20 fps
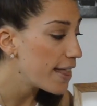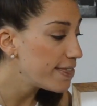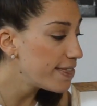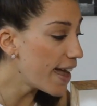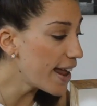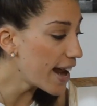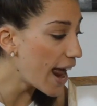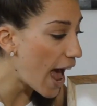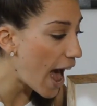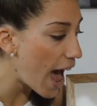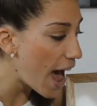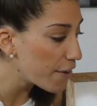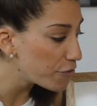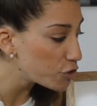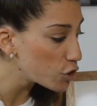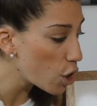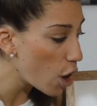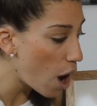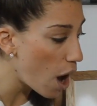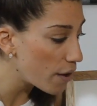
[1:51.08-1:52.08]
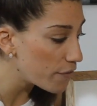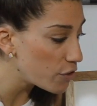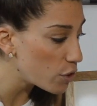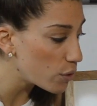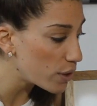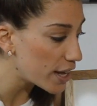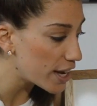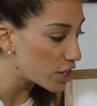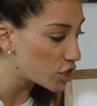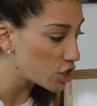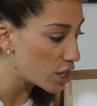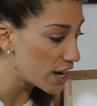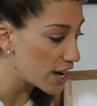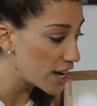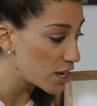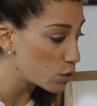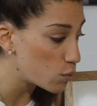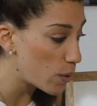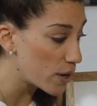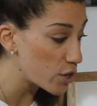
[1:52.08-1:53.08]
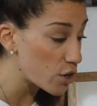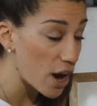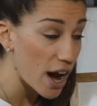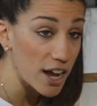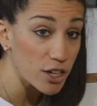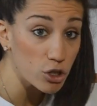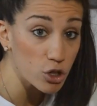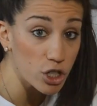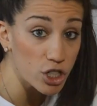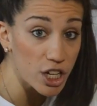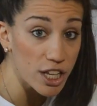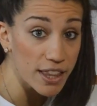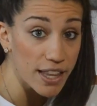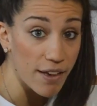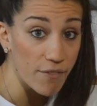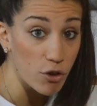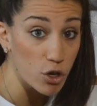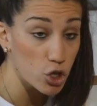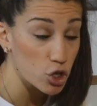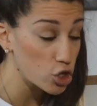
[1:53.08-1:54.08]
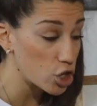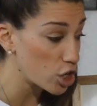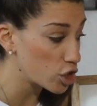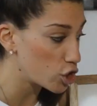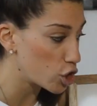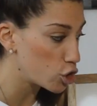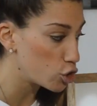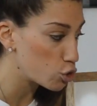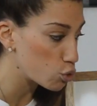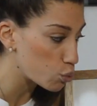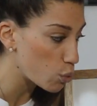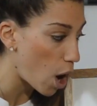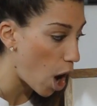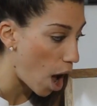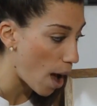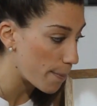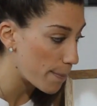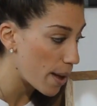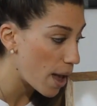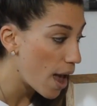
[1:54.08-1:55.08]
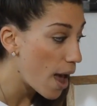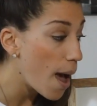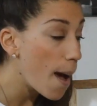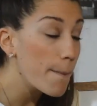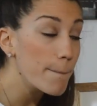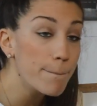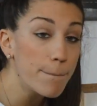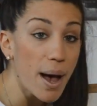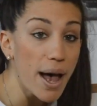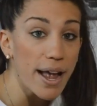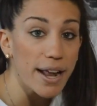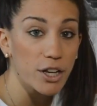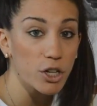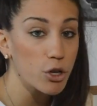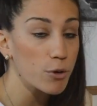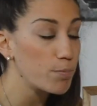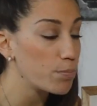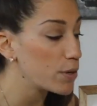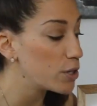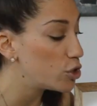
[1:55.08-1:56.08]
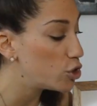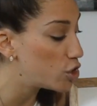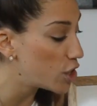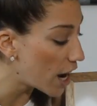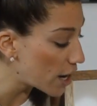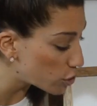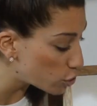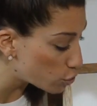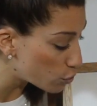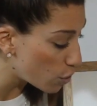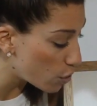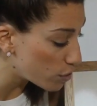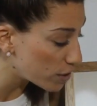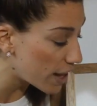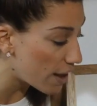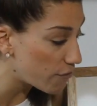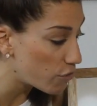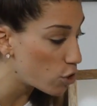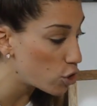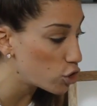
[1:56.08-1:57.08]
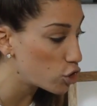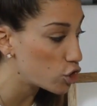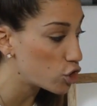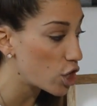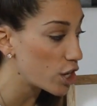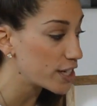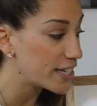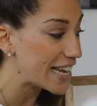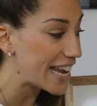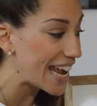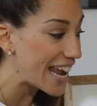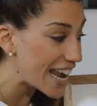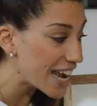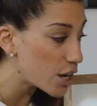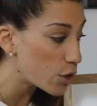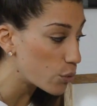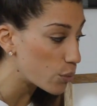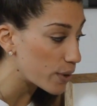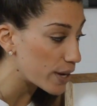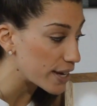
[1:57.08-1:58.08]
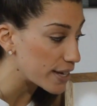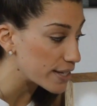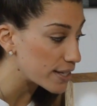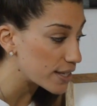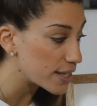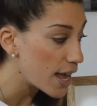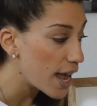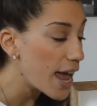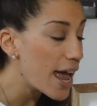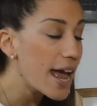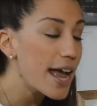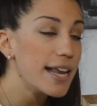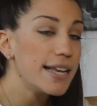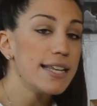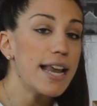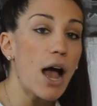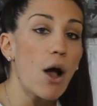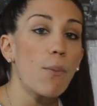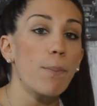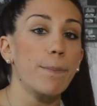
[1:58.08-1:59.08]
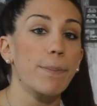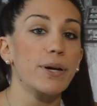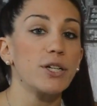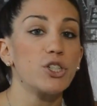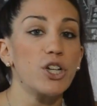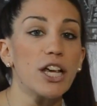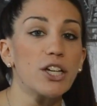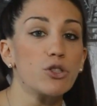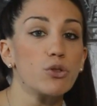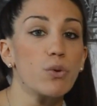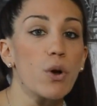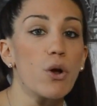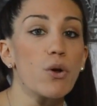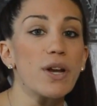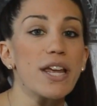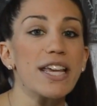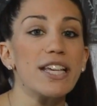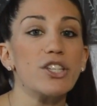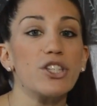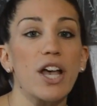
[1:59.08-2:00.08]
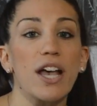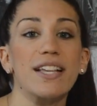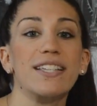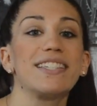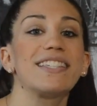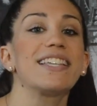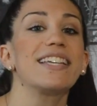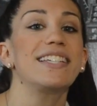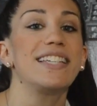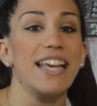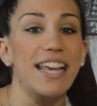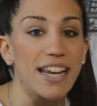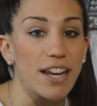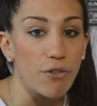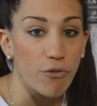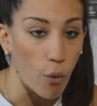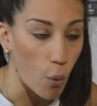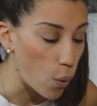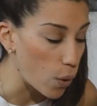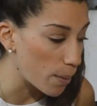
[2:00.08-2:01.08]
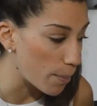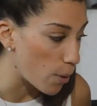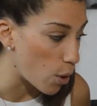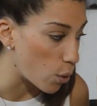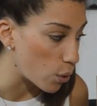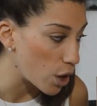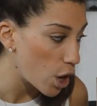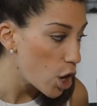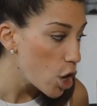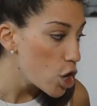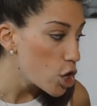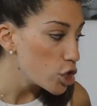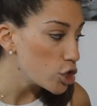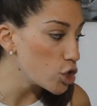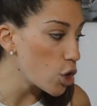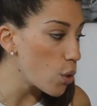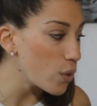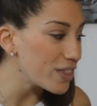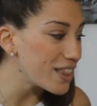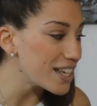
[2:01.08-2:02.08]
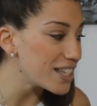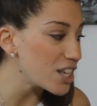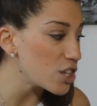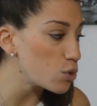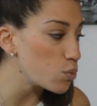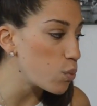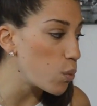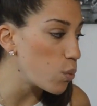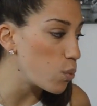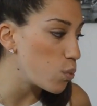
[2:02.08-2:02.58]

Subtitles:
Then after ovulation is when your estrogen levels start to drop, but your progesterone levels start to increase. Now, progesterone is a sedative hormone. So this is